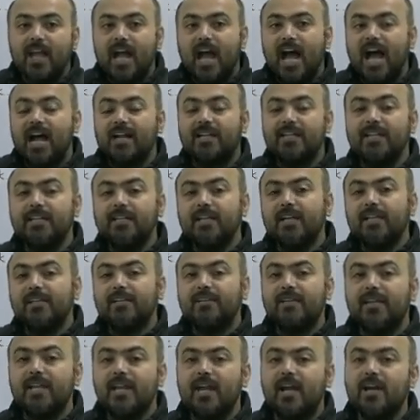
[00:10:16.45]
Article
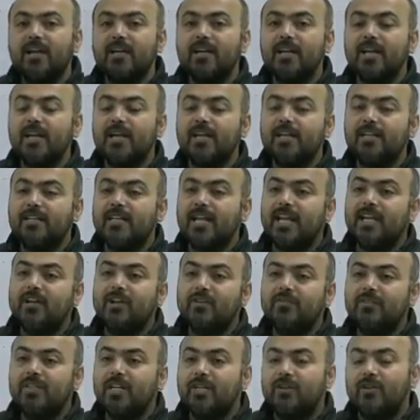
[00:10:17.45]
310
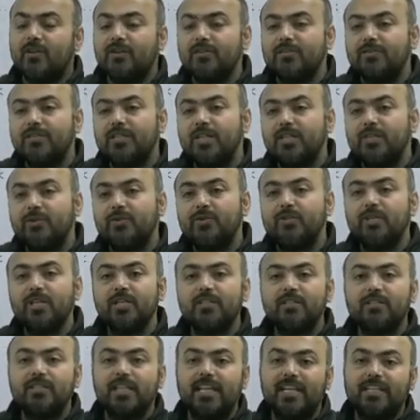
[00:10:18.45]
of the
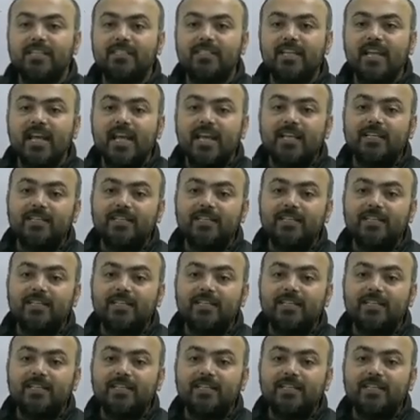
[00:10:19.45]
Constitution says